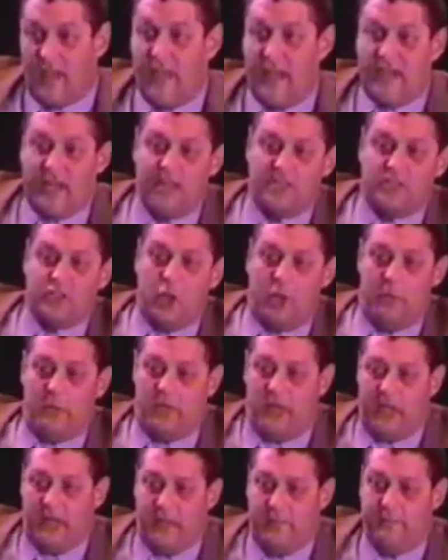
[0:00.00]
He does
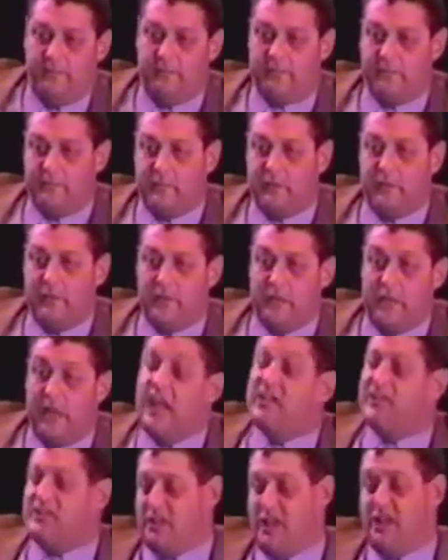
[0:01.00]
comedy.
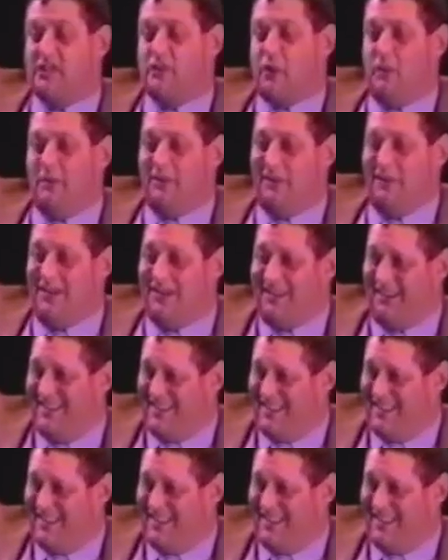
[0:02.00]
Yes, he does comedy.